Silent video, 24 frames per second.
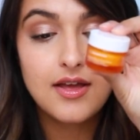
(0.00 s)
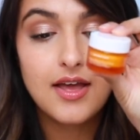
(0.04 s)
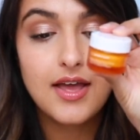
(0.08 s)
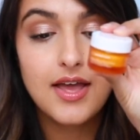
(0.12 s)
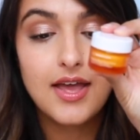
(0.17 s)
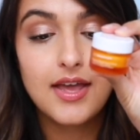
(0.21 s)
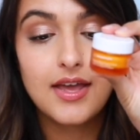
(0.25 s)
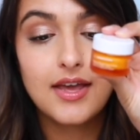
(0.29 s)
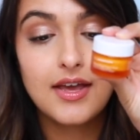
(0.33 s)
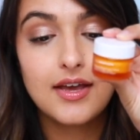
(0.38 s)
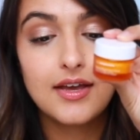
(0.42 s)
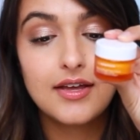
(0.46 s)

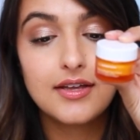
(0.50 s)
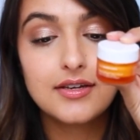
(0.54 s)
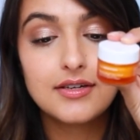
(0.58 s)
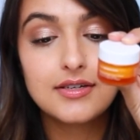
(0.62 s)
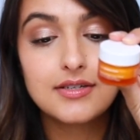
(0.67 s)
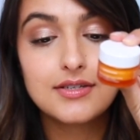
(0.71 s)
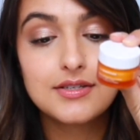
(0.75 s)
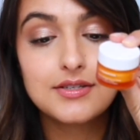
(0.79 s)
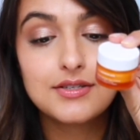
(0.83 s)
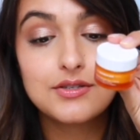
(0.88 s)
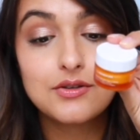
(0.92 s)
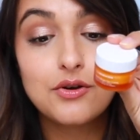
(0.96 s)

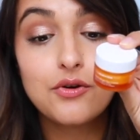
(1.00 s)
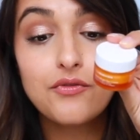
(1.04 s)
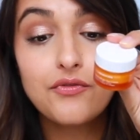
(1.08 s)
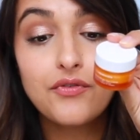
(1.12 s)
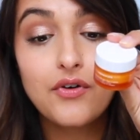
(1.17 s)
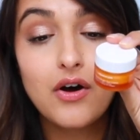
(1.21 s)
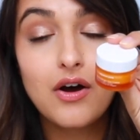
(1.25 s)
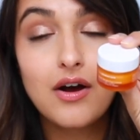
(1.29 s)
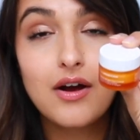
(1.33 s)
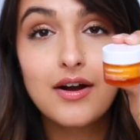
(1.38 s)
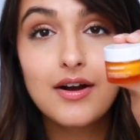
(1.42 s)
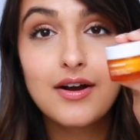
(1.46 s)
And so
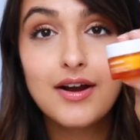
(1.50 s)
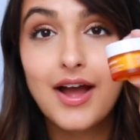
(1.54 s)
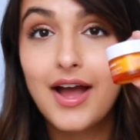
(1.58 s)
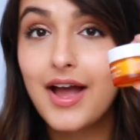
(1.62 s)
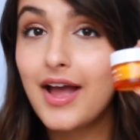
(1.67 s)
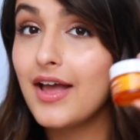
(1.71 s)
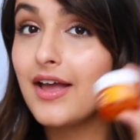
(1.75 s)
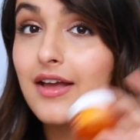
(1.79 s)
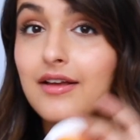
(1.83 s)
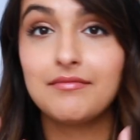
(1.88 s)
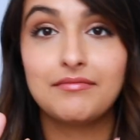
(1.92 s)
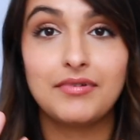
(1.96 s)
far,
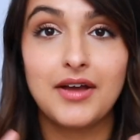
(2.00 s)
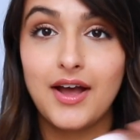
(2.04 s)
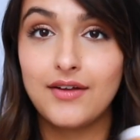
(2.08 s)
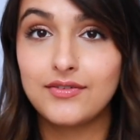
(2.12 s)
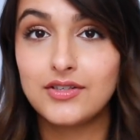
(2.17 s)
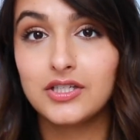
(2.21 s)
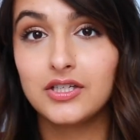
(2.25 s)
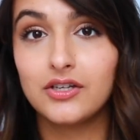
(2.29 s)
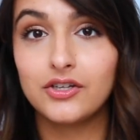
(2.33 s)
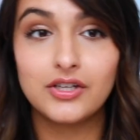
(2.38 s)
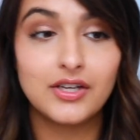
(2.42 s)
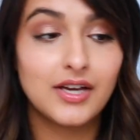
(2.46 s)
I have
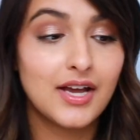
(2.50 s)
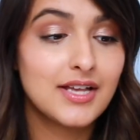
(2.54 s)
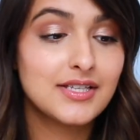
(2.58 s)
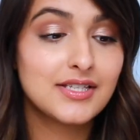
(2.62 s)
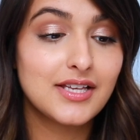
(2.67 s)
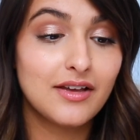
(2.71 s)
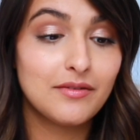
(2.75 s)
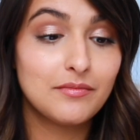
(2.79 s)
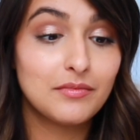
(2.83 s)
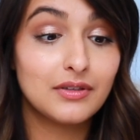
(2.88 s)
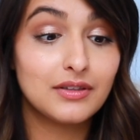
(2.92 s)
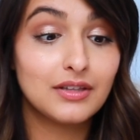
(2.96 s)
to tell you guys,
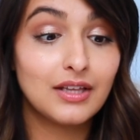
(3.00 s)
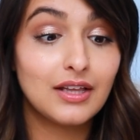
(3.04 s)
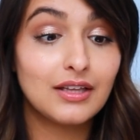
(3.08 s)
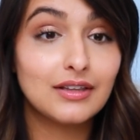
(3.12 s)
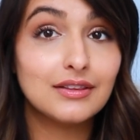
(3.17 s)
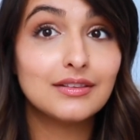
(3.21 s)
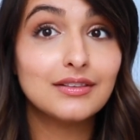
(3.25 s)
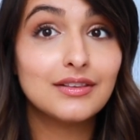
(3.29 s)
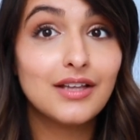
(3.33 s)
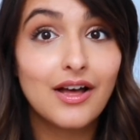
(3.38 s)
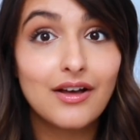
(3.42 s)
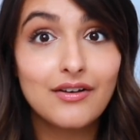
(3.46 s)
I've been
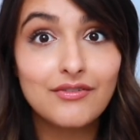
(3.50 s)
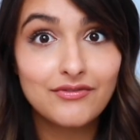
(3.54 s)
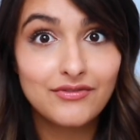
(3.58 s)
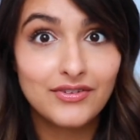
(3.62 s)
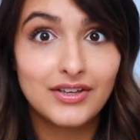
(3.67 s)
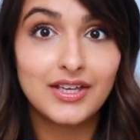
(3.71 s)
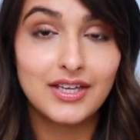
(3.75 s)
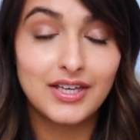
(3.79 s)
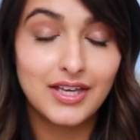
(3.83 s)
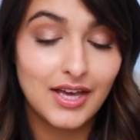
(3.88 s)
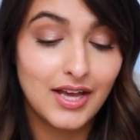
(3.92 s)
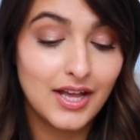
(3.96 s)

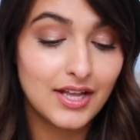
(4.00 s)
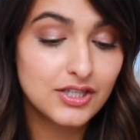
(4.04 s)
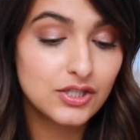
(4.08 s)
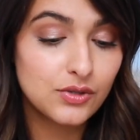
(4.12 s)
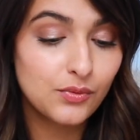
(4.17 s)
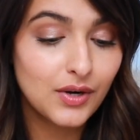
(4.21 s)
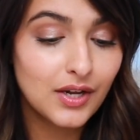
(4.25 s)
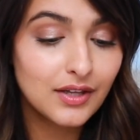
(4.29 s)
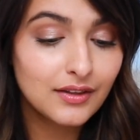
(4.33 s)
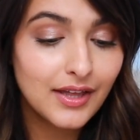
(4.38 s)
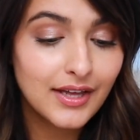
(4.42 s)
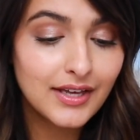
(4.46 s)
loving it. So
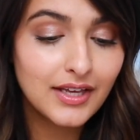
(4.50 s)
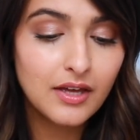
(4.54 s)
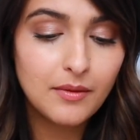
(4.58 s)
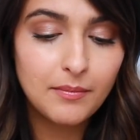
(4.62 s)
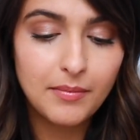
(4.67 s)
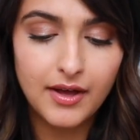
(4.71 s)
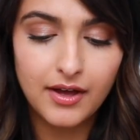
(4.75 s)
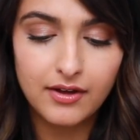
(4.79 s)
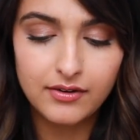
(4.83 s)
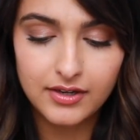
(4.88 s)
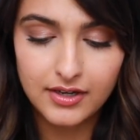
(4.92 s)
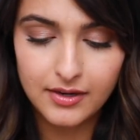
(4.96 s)
what I like
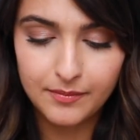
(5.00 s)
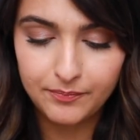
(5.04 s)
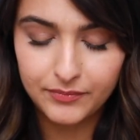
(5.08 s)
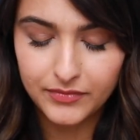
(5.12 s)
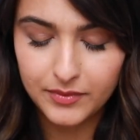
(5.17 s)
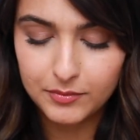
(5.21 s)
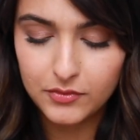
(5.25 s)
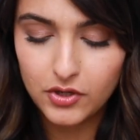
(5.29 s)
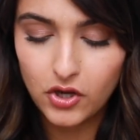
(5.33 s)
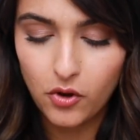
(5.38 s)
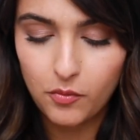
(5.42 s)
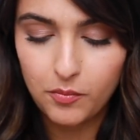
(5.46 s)
about it,
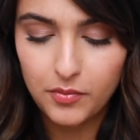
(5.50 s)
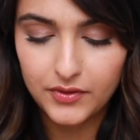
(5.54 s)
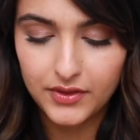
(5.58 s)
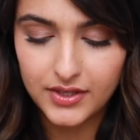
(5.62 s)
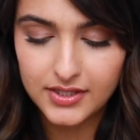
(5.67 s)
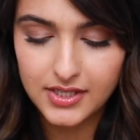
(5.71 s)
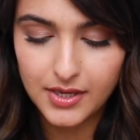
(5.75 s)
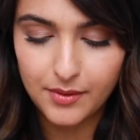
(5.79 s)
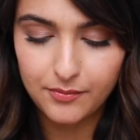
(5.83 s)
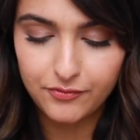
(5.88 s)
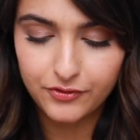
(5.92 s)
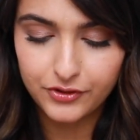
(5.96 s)
I'm going to open
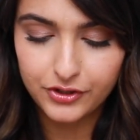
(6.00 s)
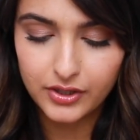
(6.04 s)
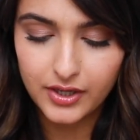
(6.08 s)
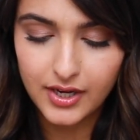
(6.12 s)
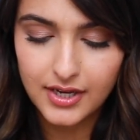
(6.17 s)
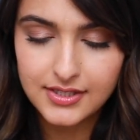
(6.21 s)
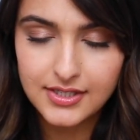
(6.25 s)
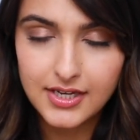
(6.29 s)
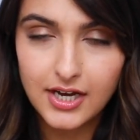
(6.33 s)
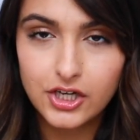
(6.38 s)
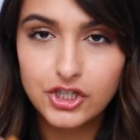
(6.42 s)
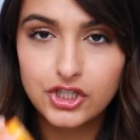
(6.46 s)
this up for you
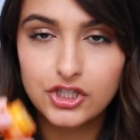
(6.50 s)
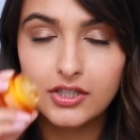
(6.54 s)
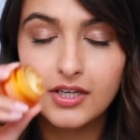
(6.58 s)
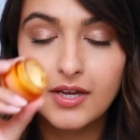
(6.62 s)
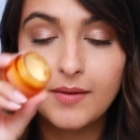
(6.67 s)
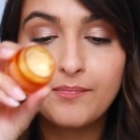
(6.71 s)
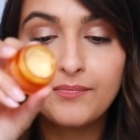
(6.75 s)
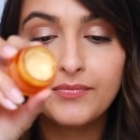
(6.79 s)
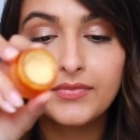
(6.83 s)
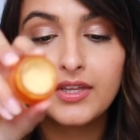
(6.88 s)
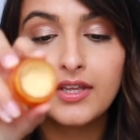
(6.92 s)
guys actually.